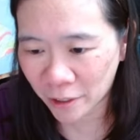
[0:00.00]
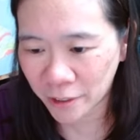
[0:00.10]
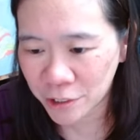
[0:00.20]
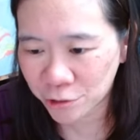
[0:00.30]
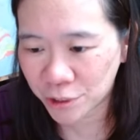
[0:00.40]

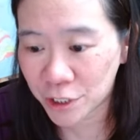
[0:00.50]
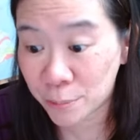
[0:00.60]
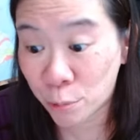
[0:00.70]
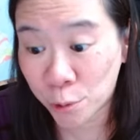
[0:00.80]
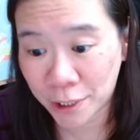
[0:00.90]
Art history is
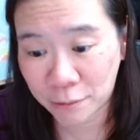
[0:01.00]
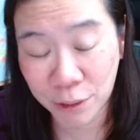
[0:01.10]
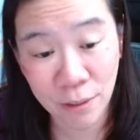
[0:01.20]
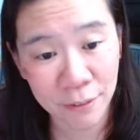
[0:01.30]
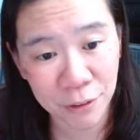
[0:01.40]
boring when
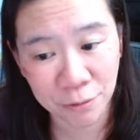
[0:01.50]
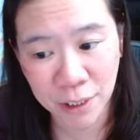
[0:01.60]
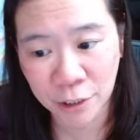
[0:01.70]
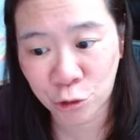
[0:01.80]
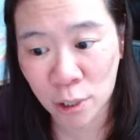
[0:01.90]
you have to
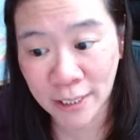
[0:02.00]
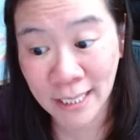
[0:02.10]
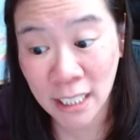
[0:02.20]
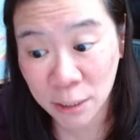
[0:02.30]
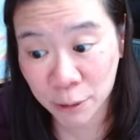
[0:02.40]
read a dry
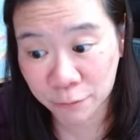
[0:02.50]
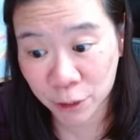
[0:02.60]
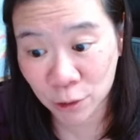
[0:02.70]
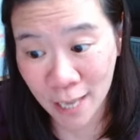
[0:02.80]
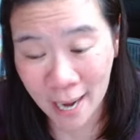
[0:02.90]
textbook for
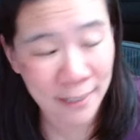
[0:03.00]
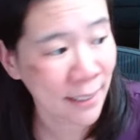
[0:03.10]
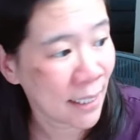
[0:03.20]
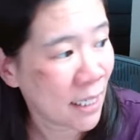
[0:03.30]
class,